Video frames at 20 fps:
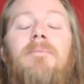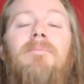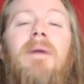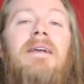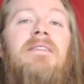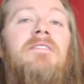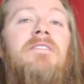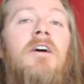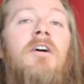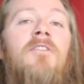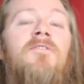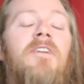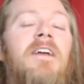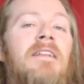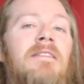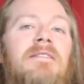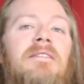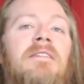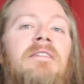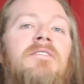myself
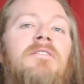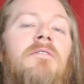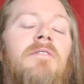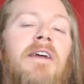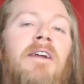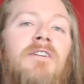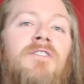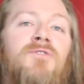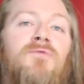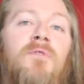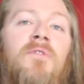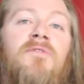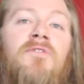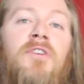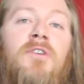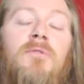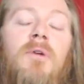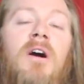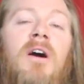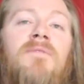and Cecil Layard's
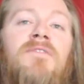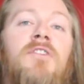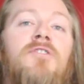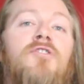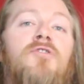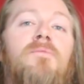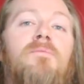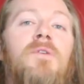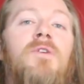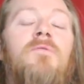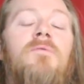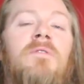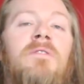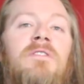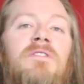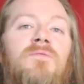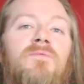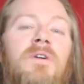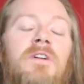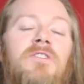review of The New
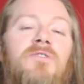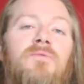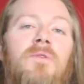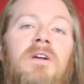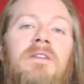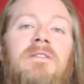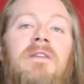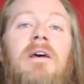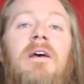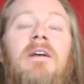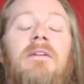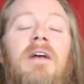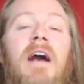Mutants, which was